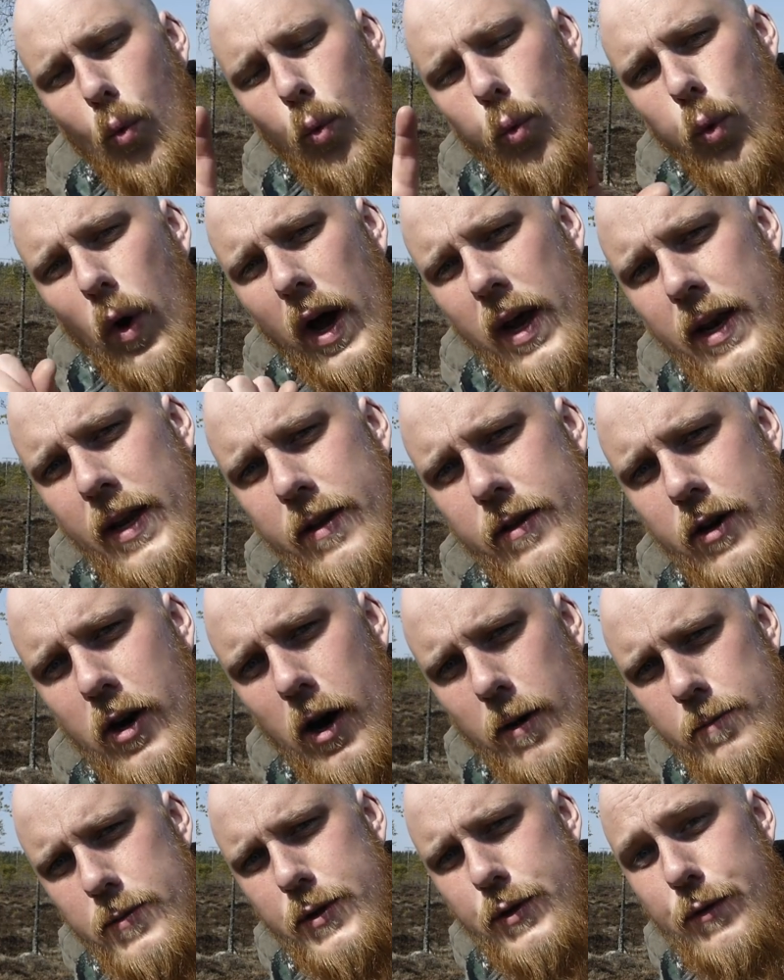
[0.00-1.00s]
When it
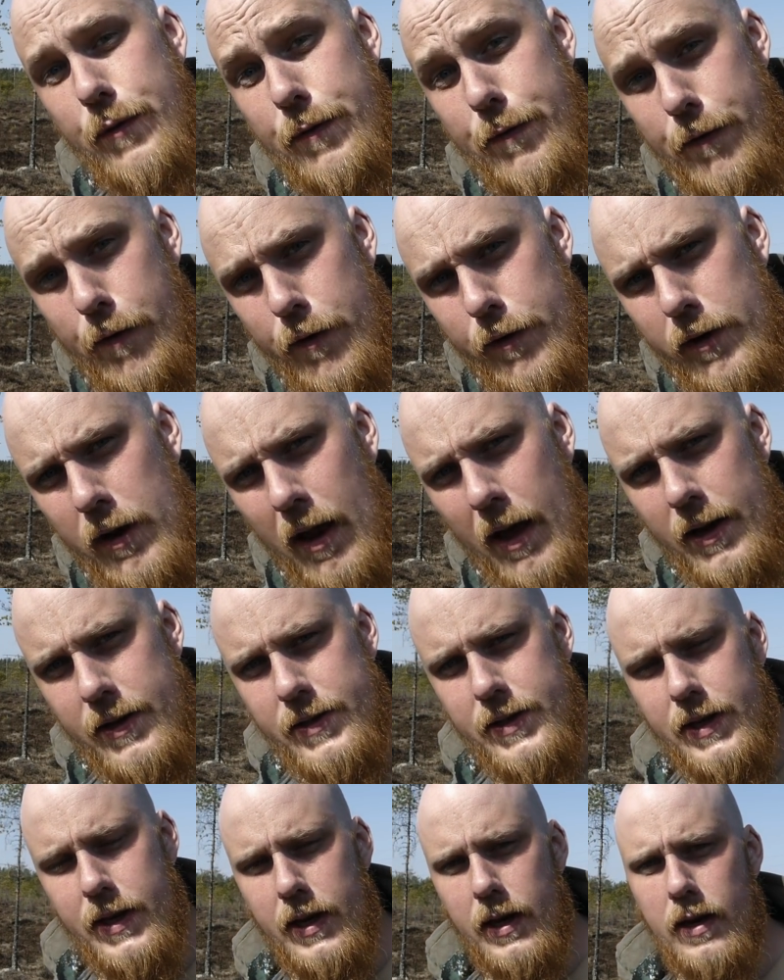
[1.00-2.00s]
comes to
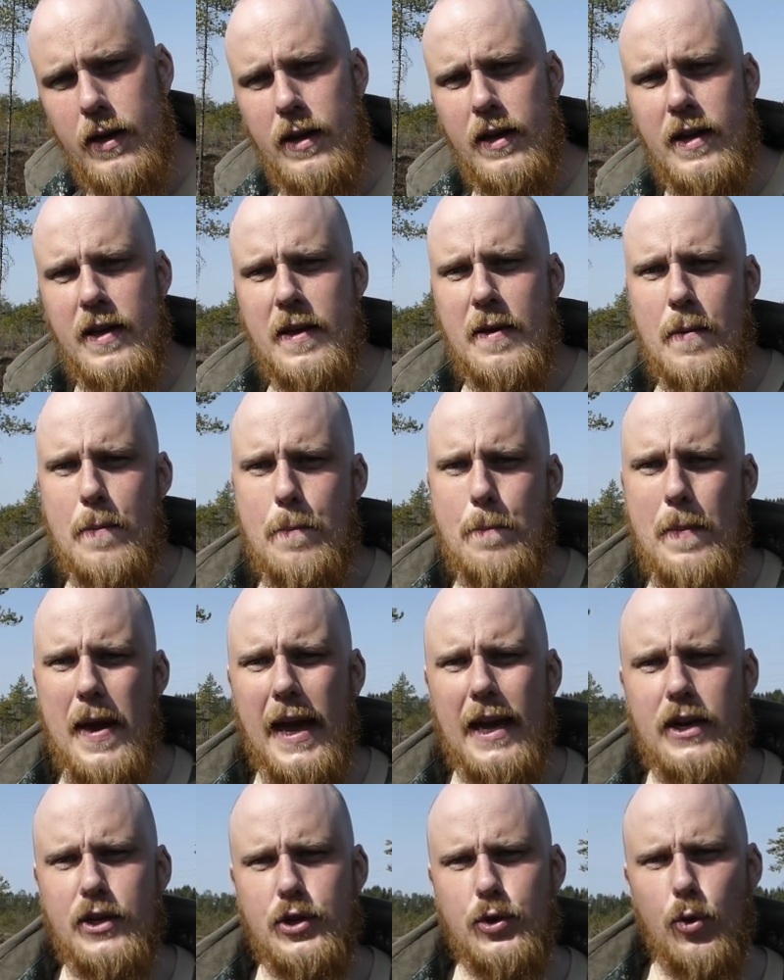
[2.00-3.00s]
fertilizing,
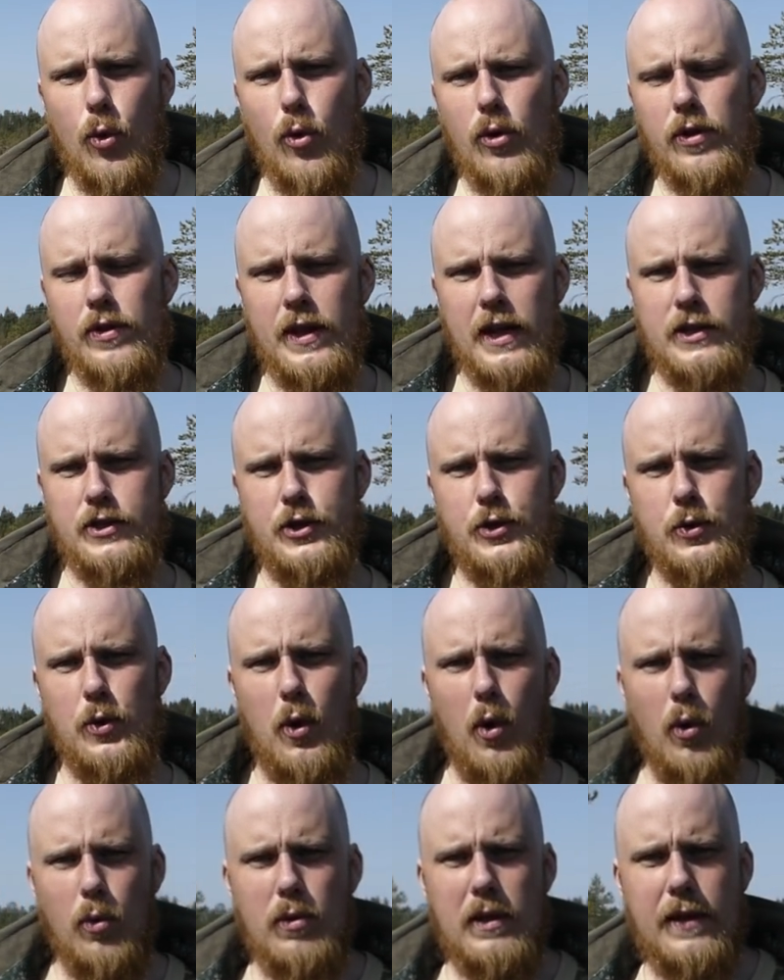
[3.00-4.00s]
make sure that you
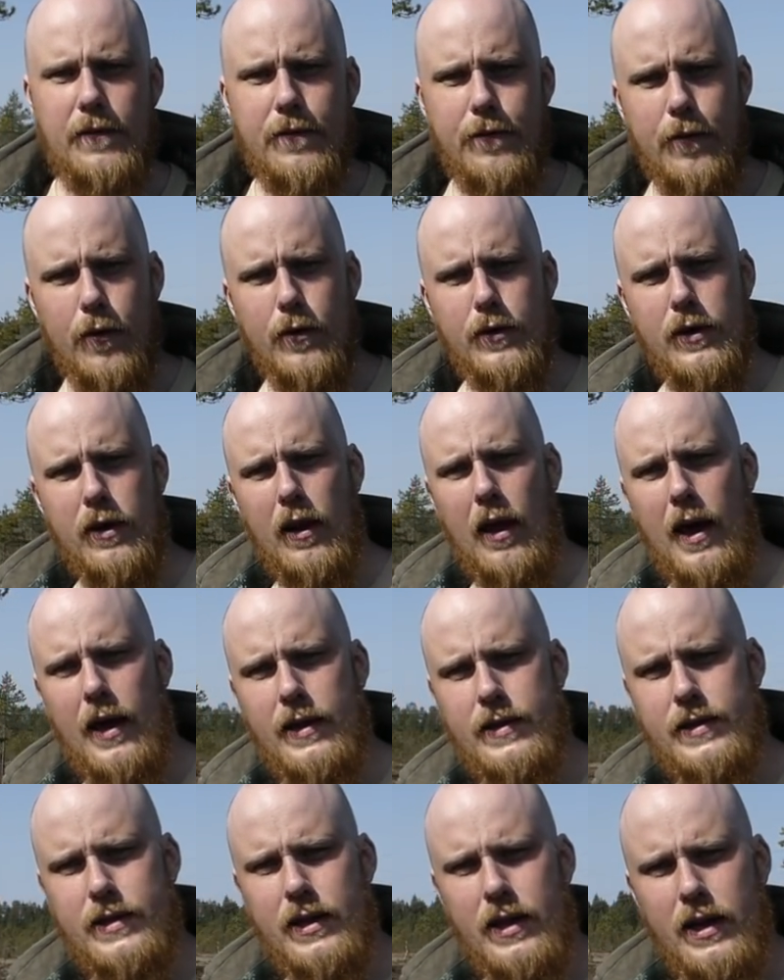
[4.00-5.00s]
only
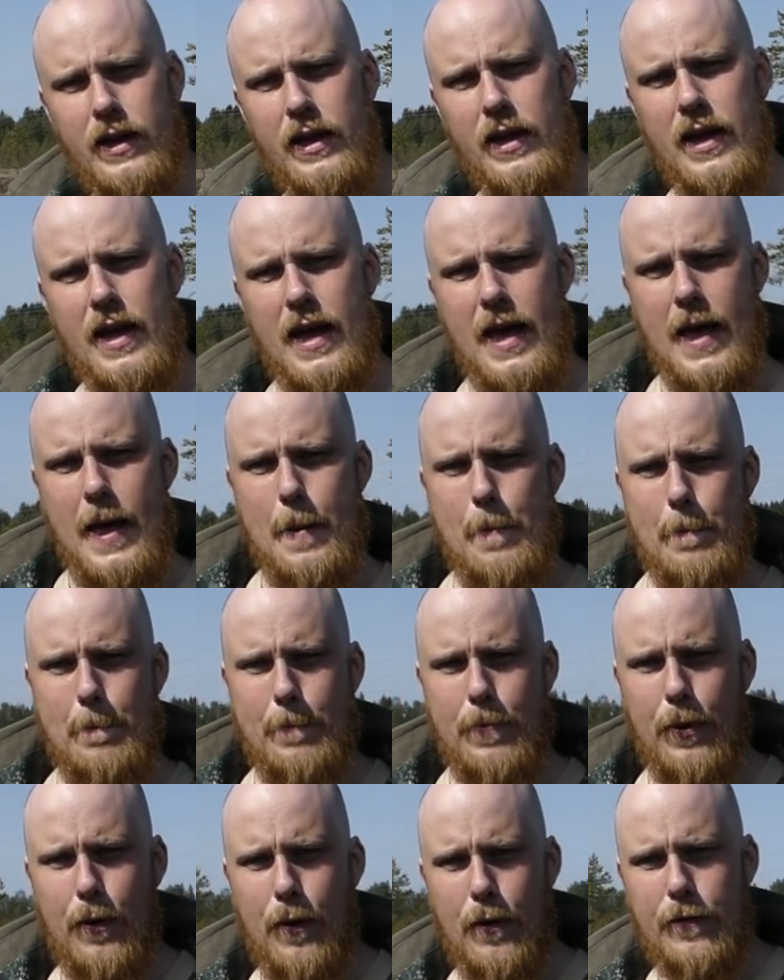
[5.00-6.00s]
fertilize a
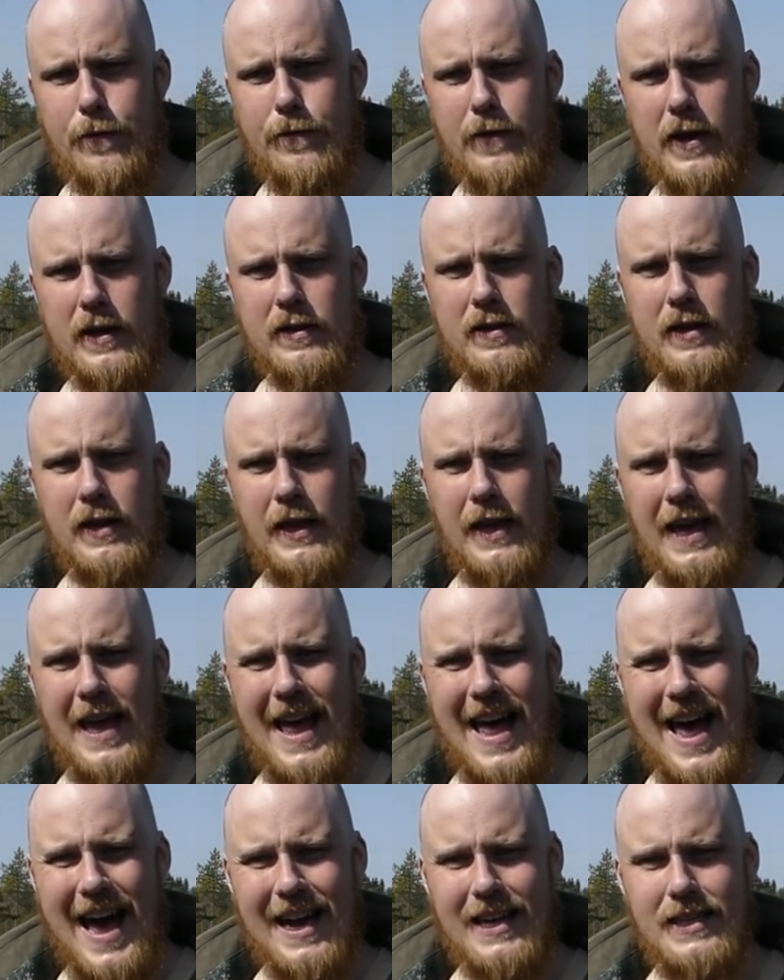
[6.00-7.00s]
perfectly
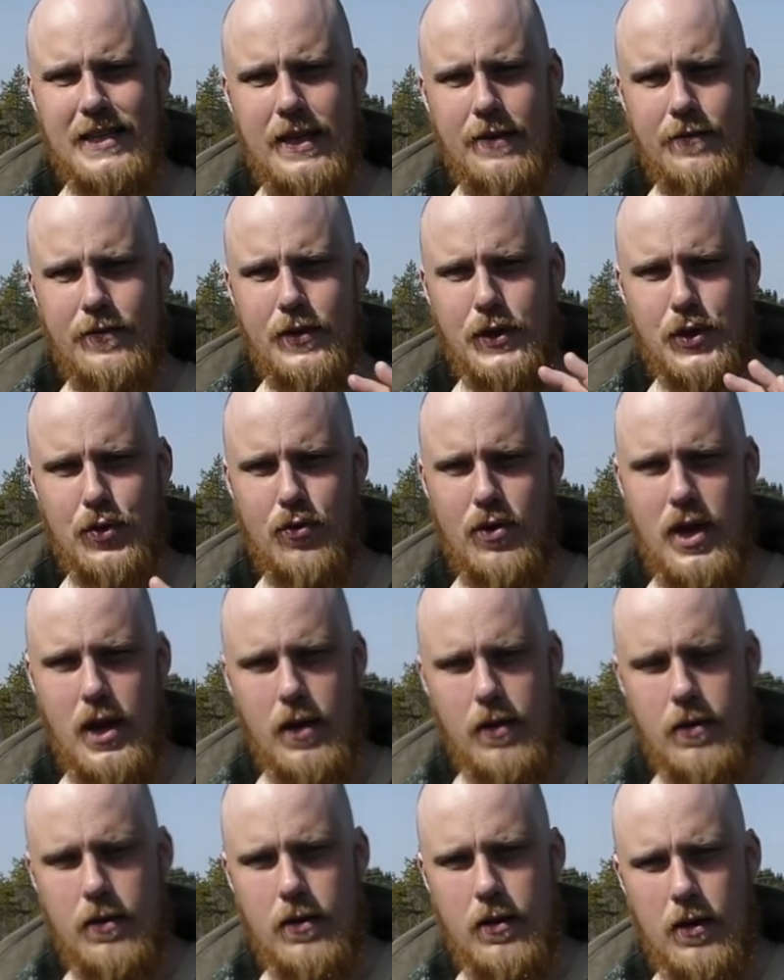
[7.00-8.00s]
active tree.
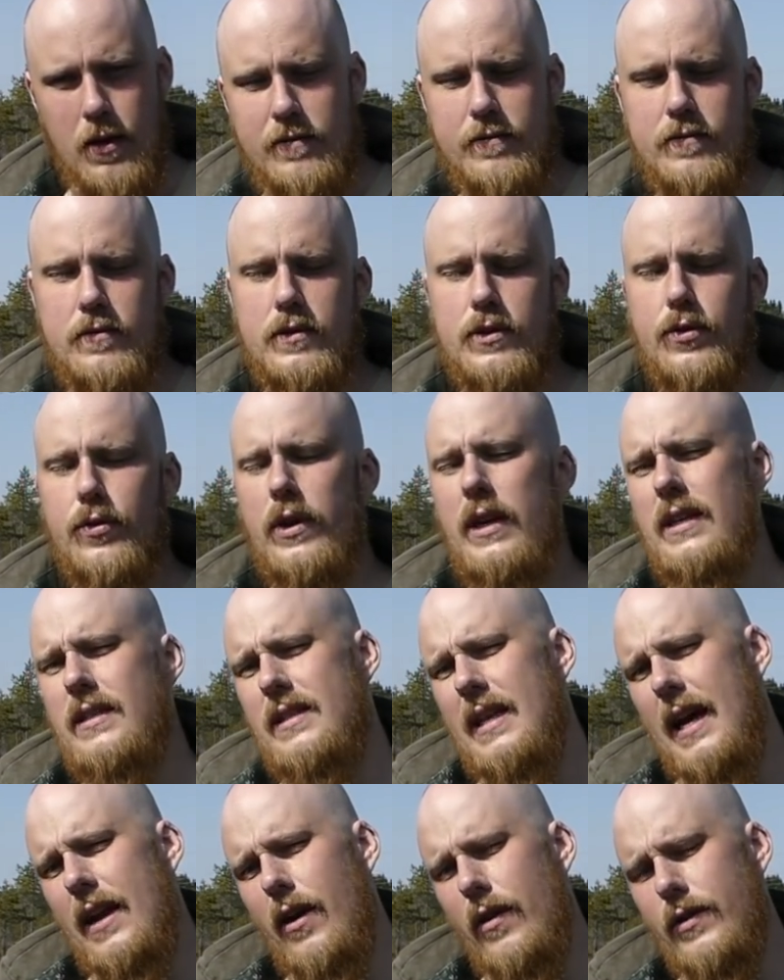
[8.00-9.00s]
Trees
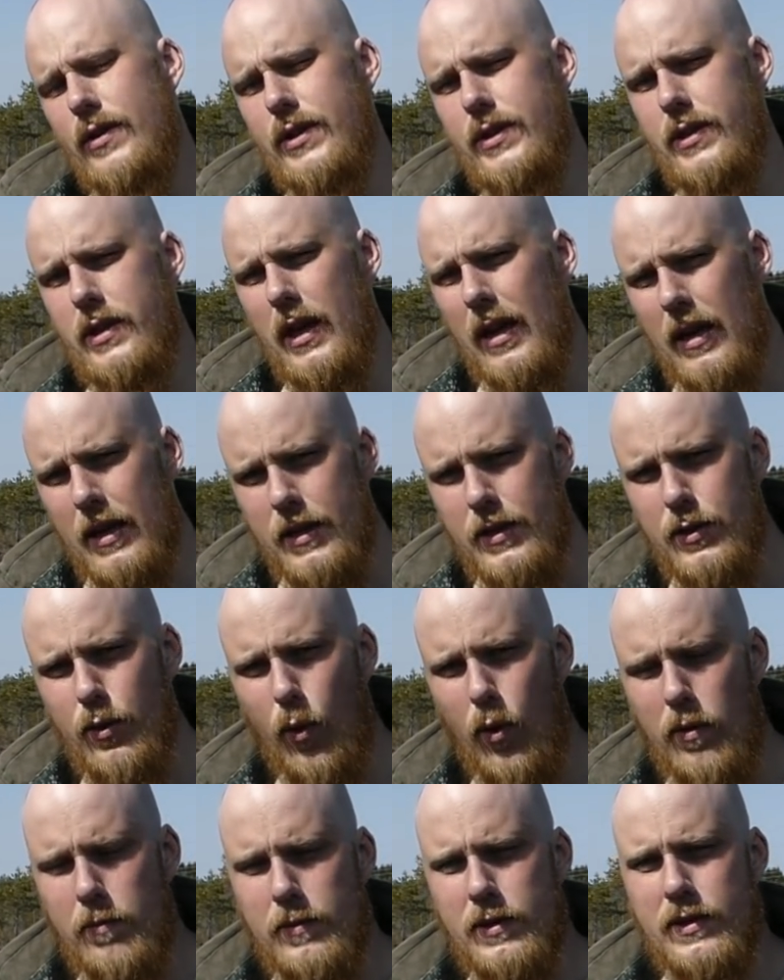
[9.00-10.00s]
that are still in
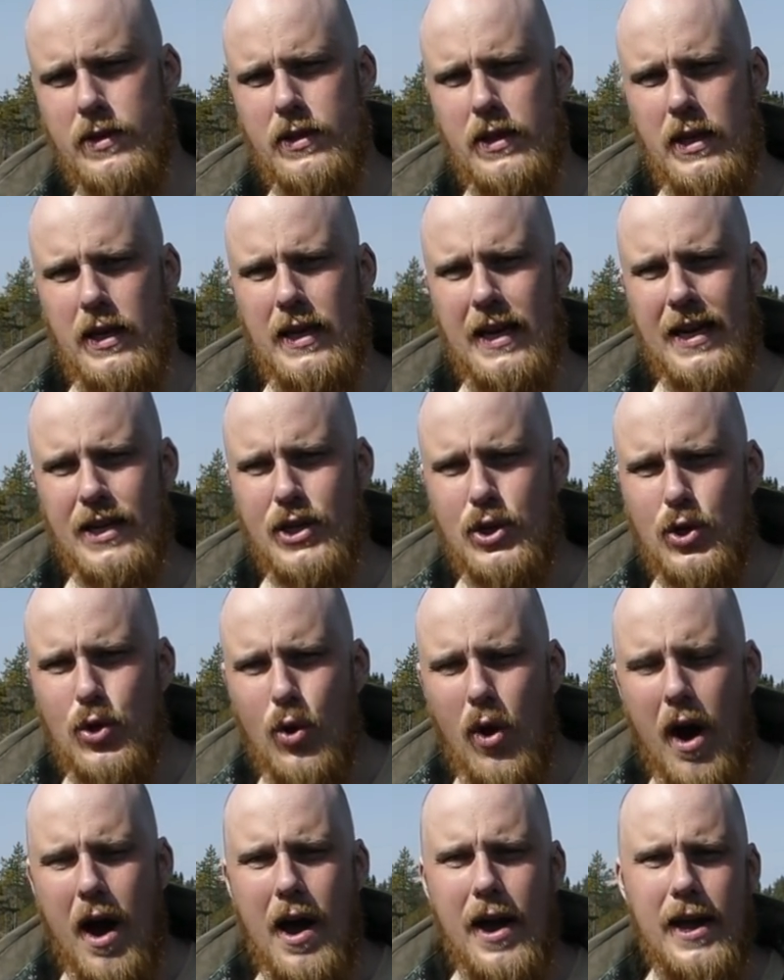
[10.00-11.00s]
dormancy and
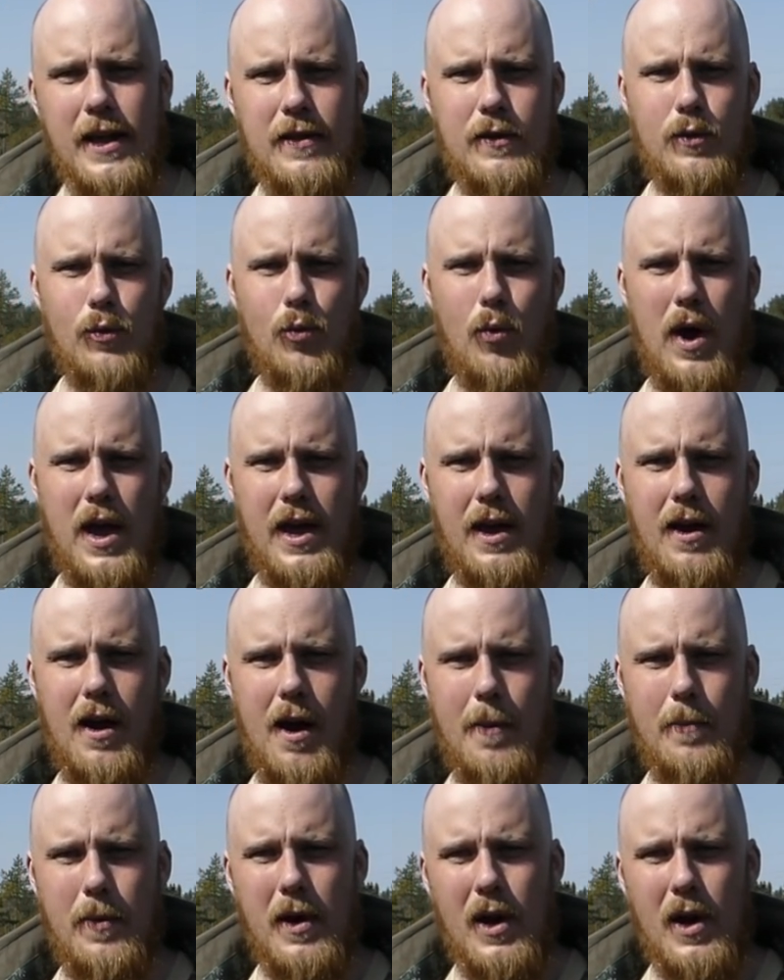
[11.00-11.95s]
trying to wake up